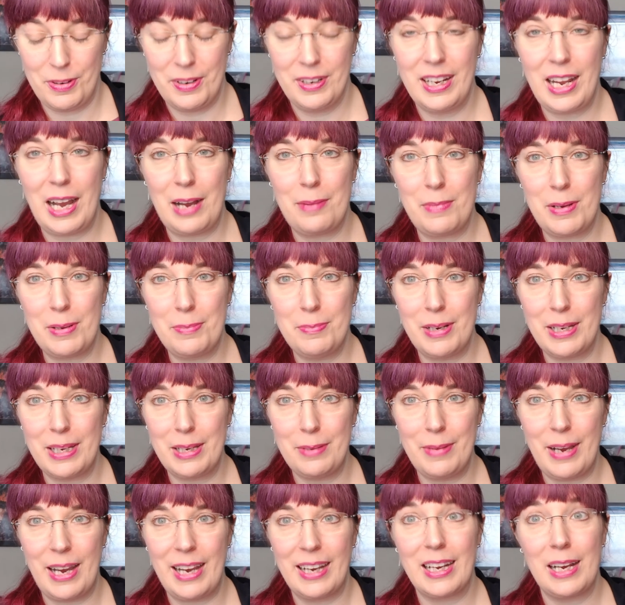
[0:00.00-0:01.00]
Got my money
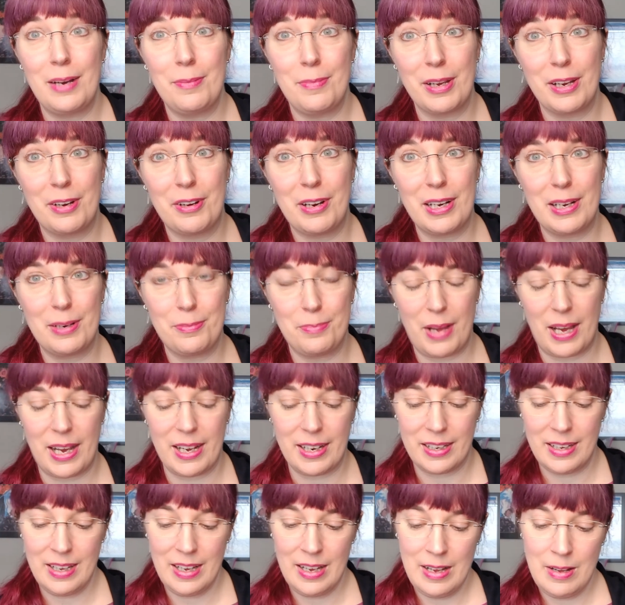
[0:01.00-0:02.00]
back, got my credit
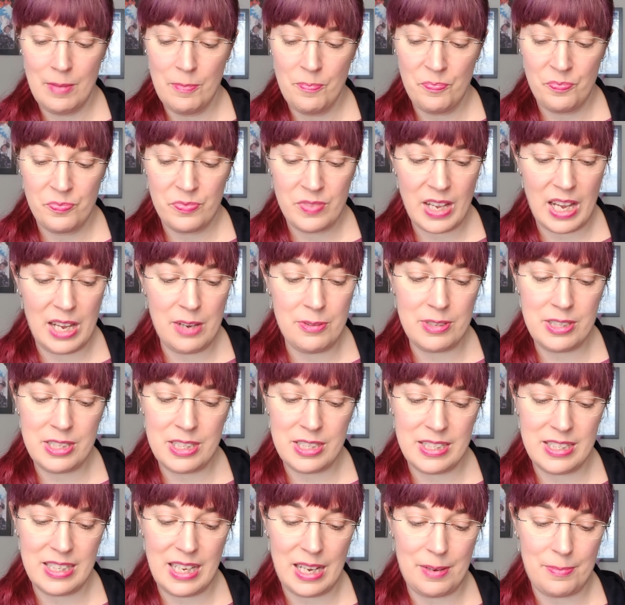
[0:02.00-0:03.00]
back. It was
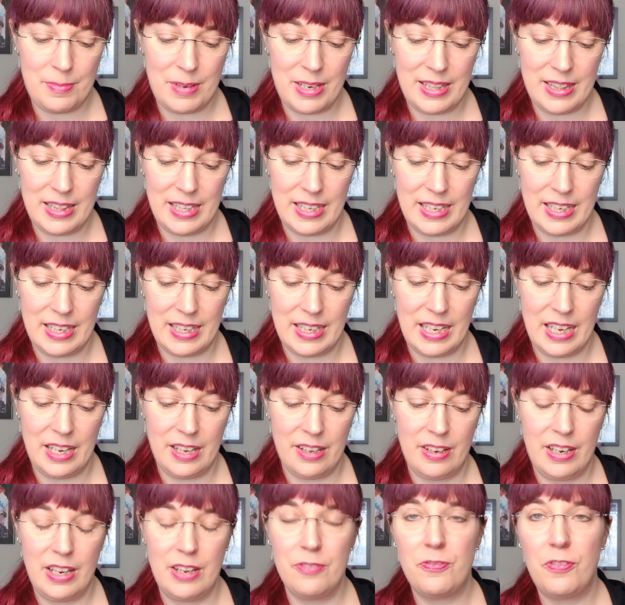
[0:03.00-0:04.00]
just not my thing.
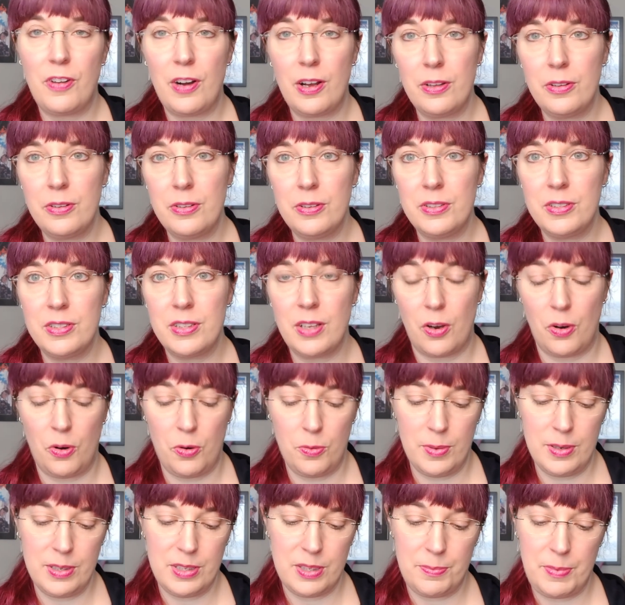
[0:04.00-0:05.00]
It follows a whole
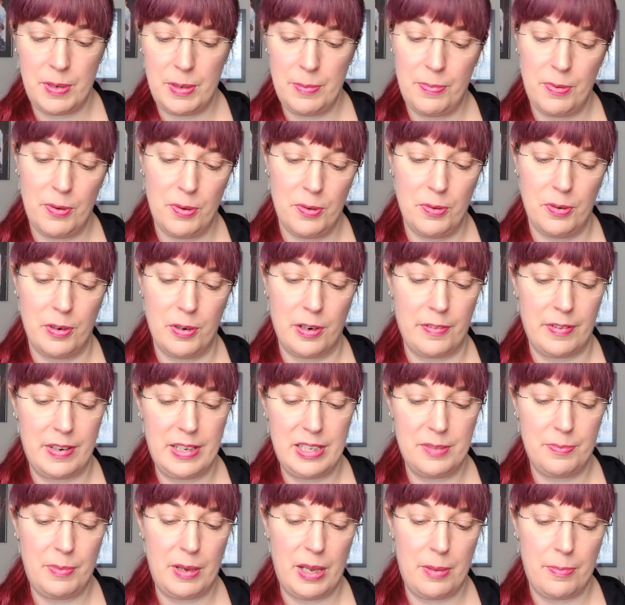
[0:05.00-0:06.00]
bunch of people who are
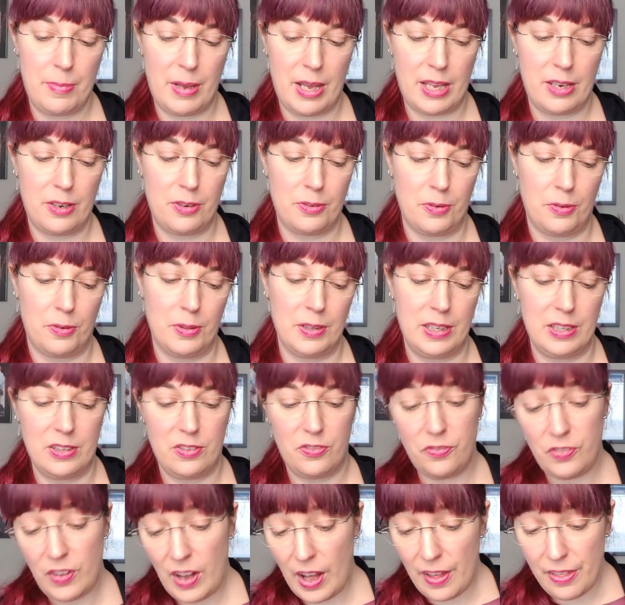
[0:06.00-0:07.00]
raised by a man known only as
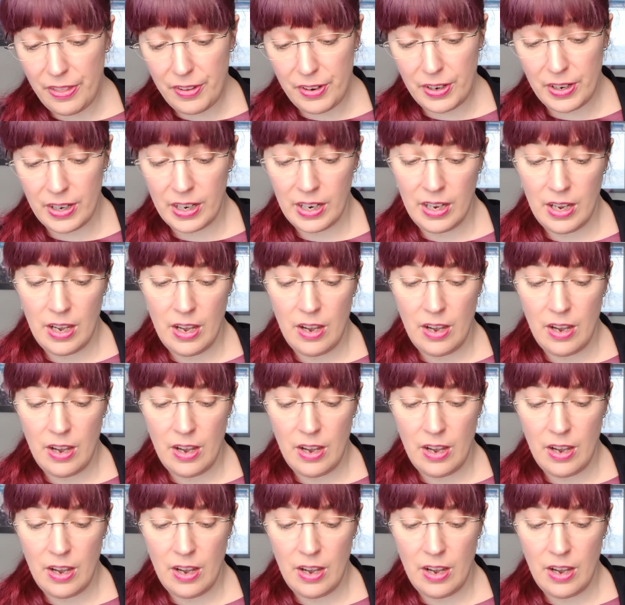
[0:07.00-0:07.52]
father.